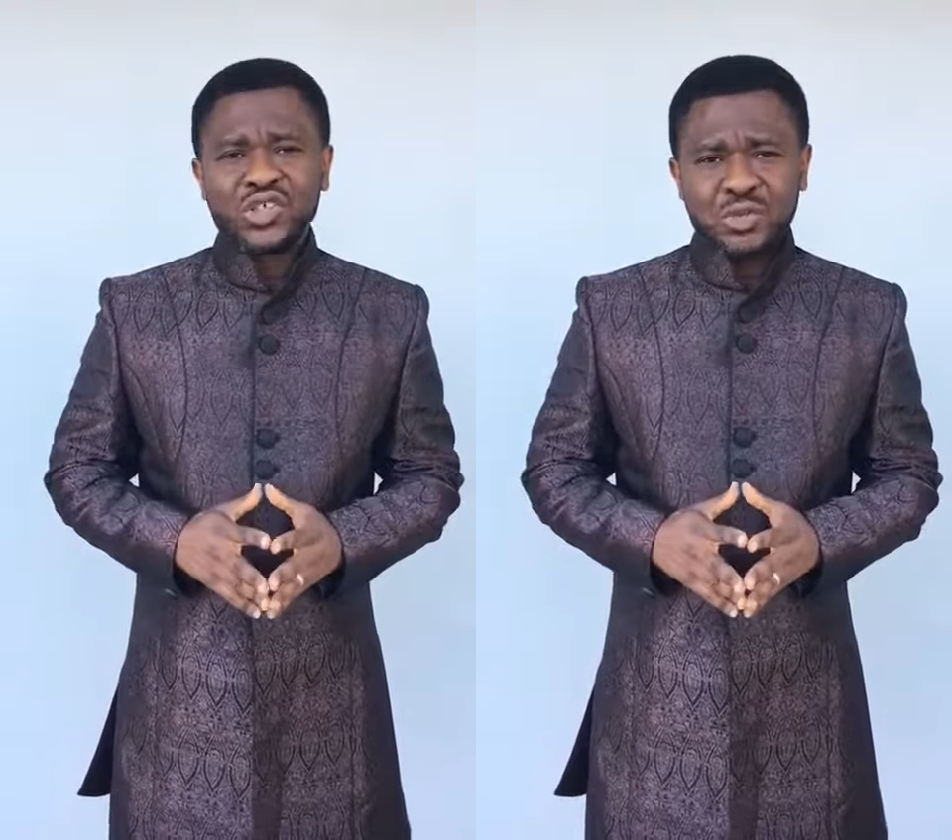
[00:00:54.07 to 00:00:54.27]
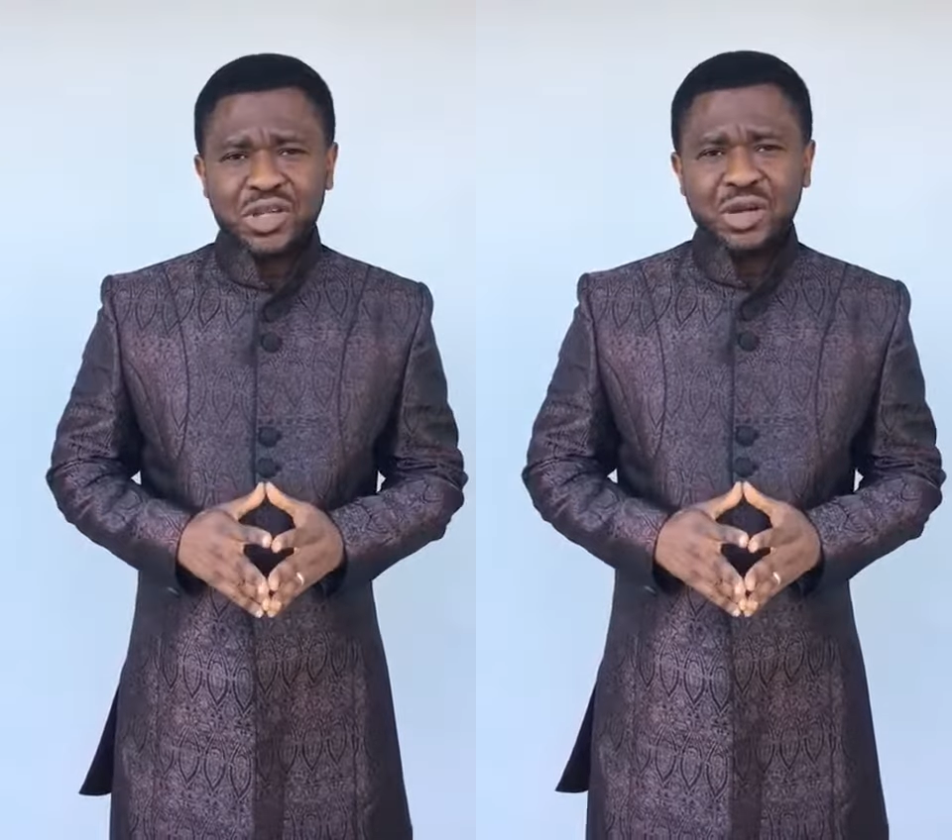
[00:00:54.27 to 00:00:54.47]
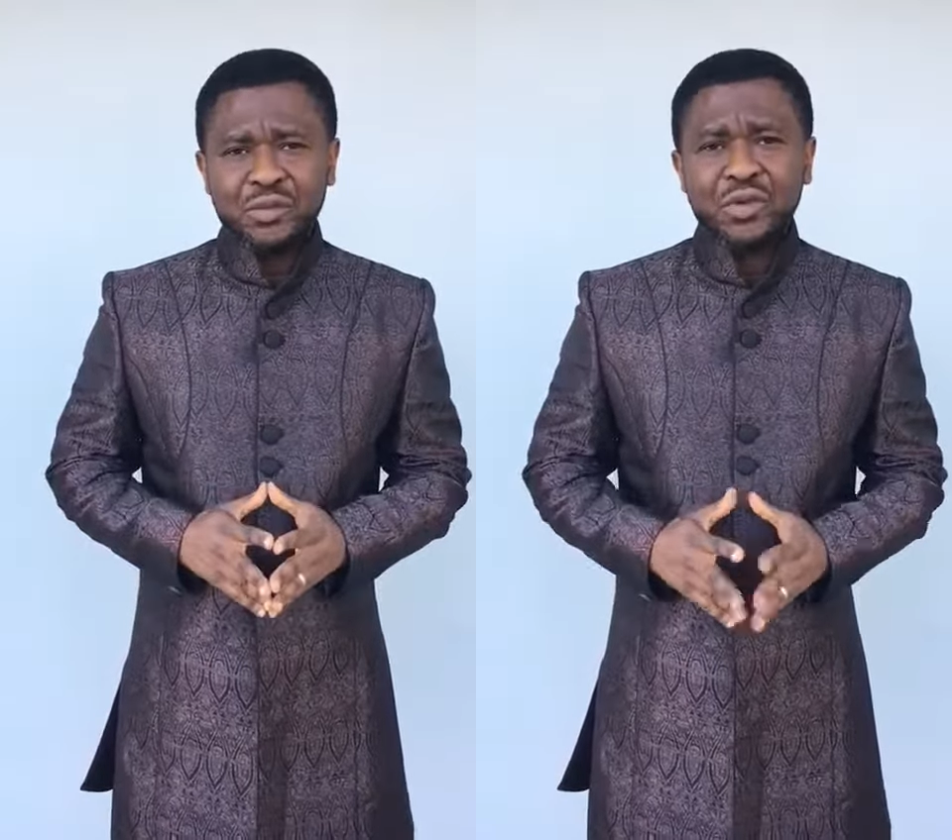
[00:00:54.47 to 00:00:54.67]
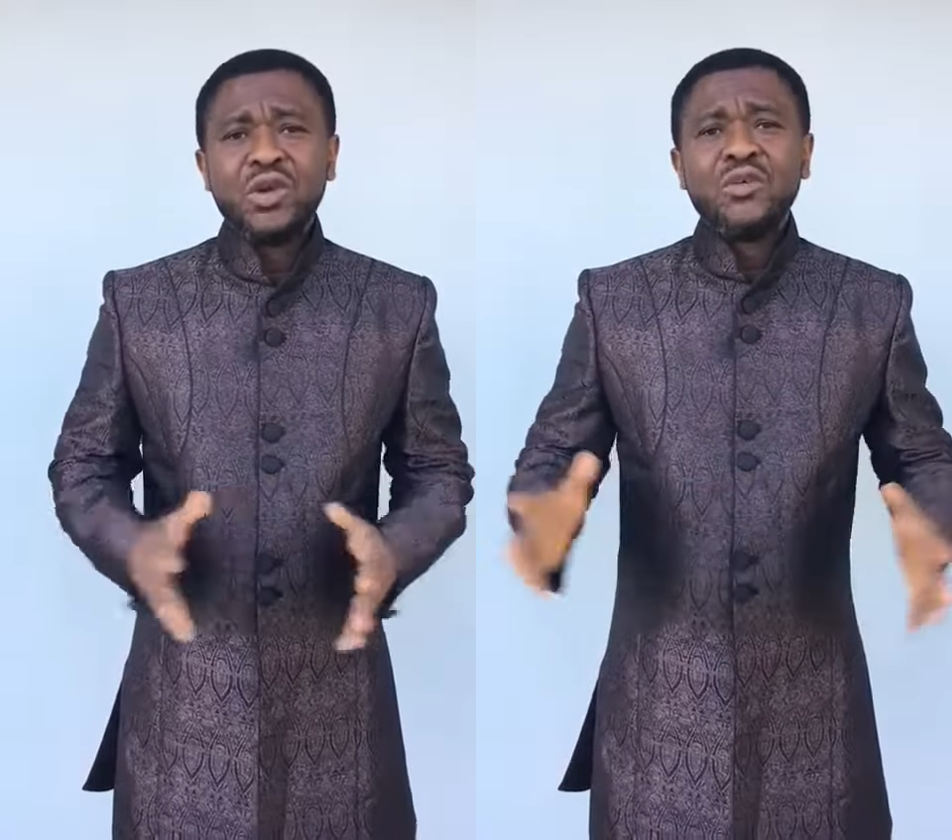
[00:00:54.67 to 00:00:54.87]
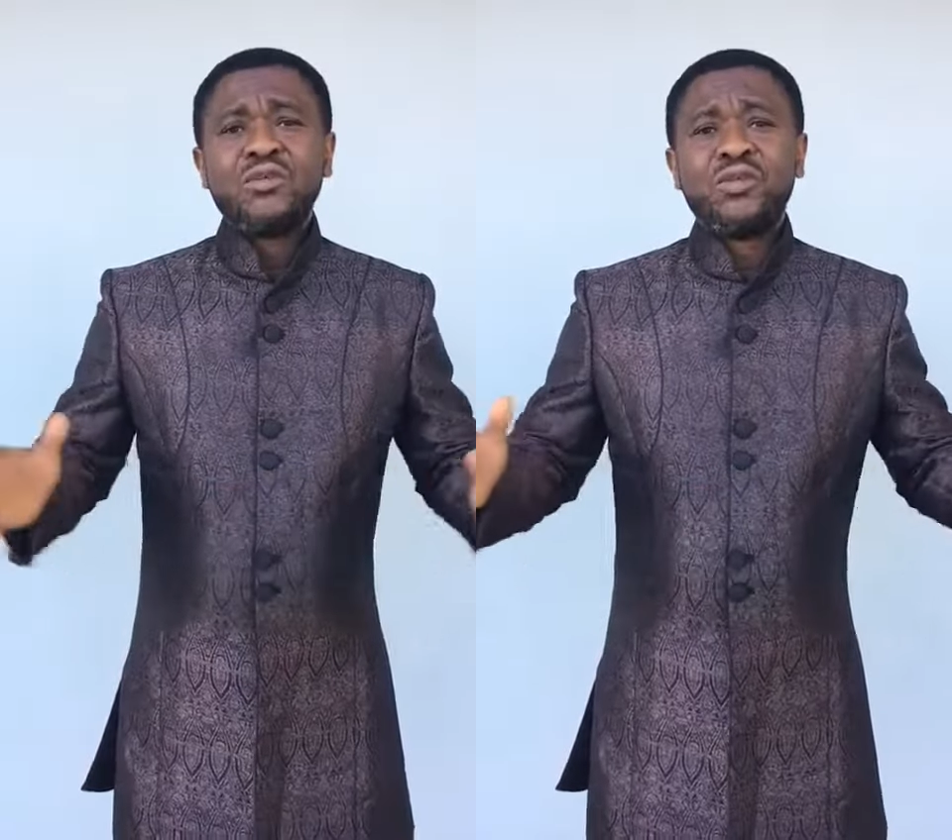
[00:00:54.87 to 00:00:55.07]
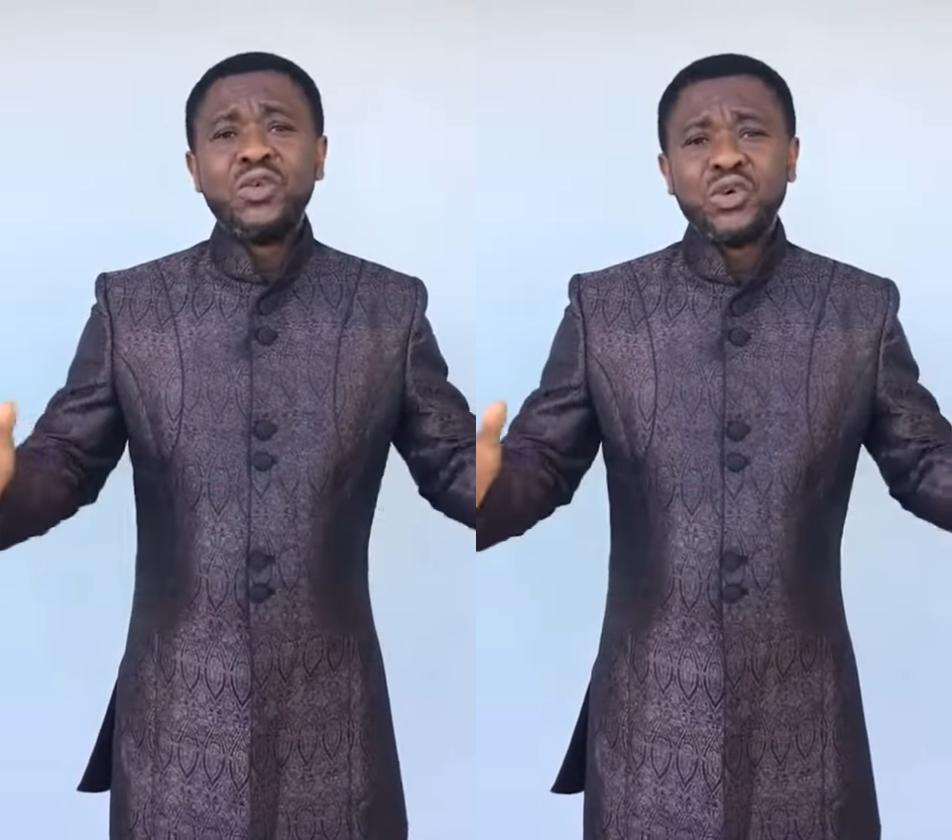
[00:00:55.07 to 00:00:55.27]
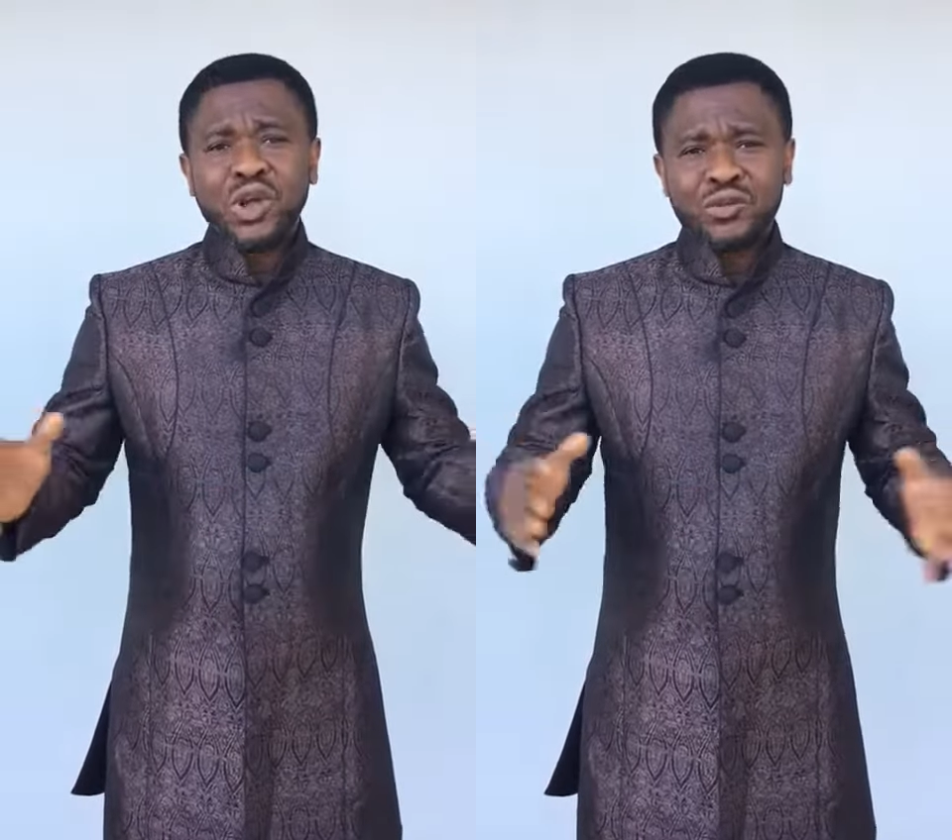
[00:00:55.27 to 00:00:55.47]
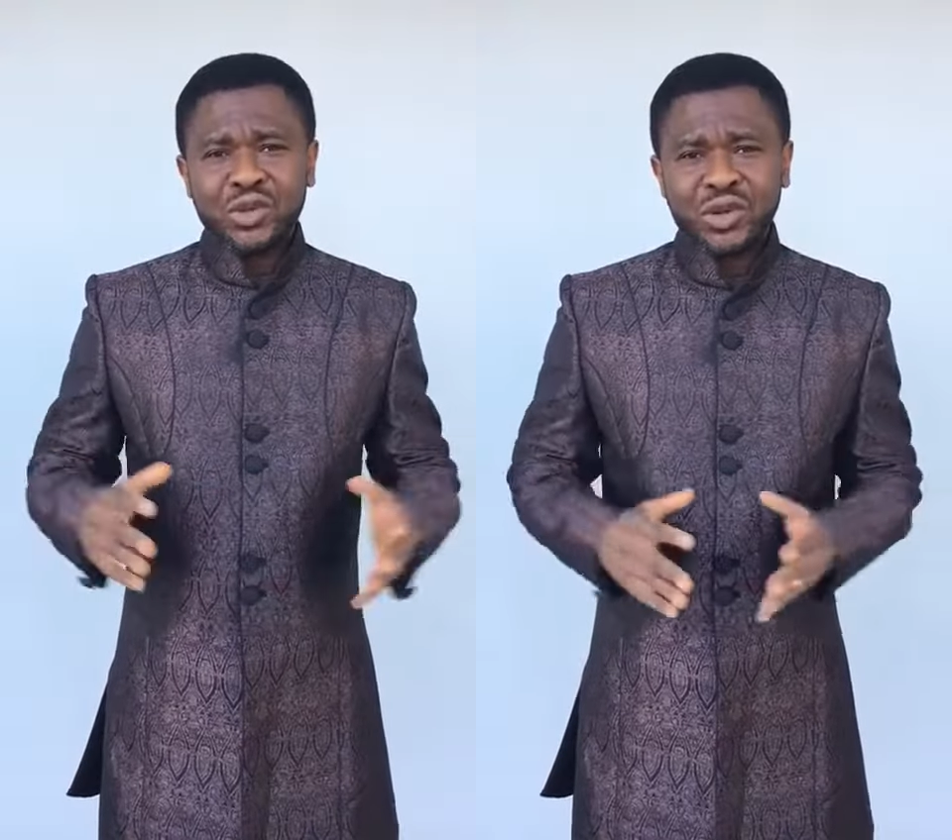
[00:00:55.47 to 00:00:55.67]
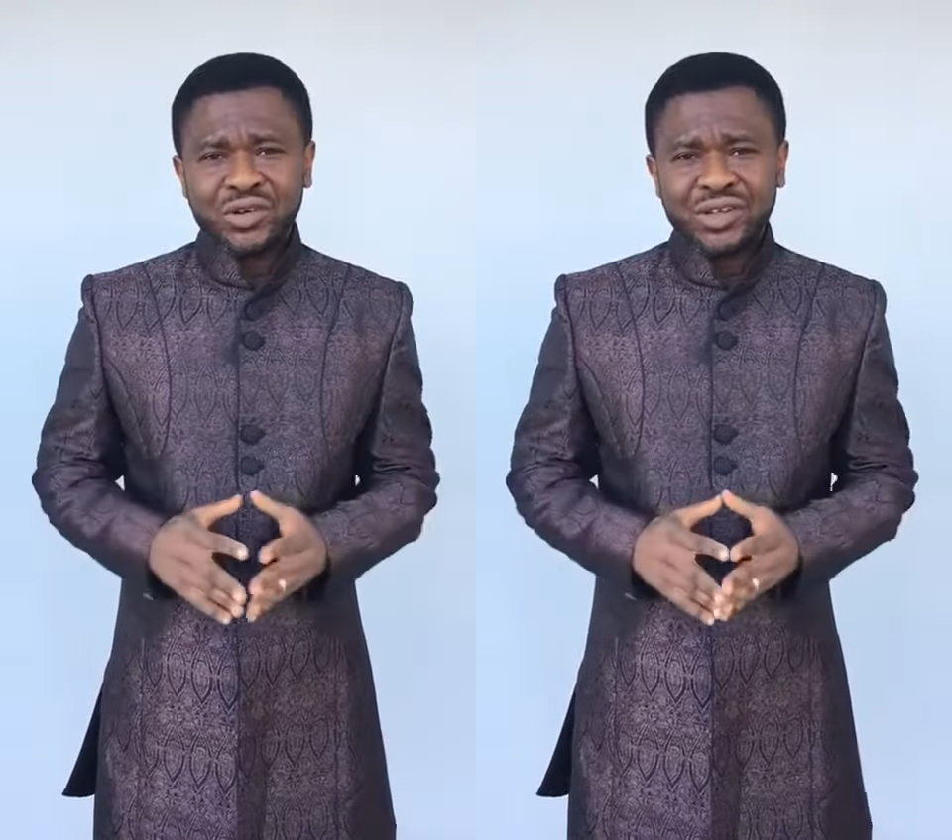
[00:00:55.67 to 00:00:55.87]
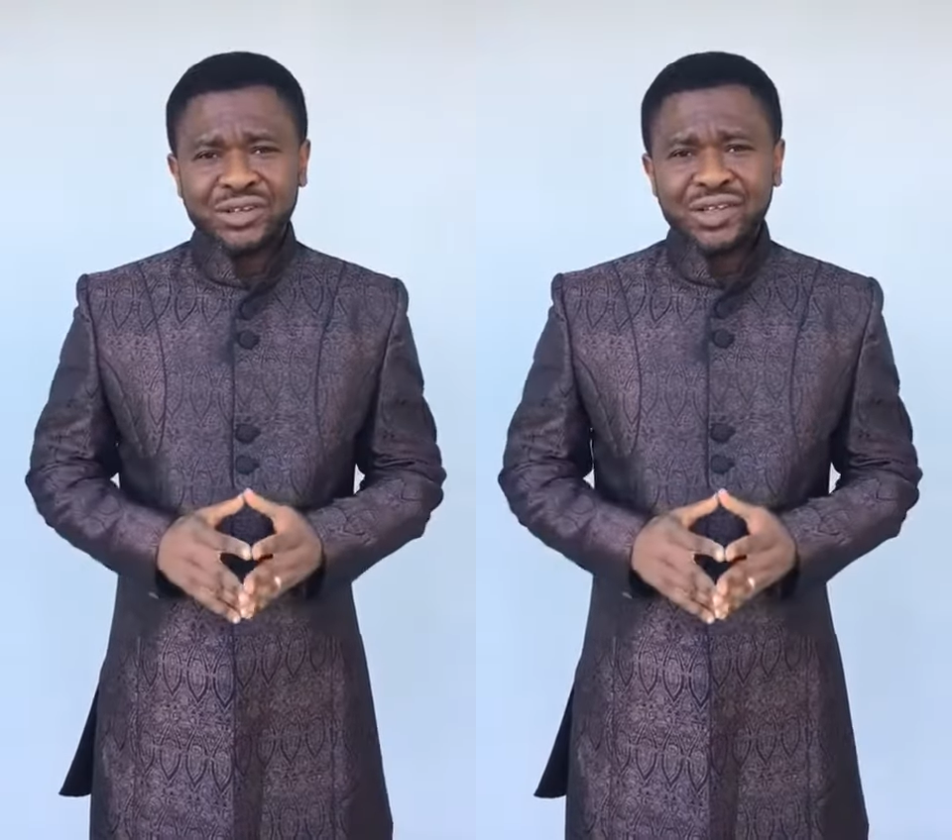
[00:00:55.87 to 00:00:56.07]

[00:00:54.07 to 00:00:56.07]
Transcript: unspeakable, full of glory.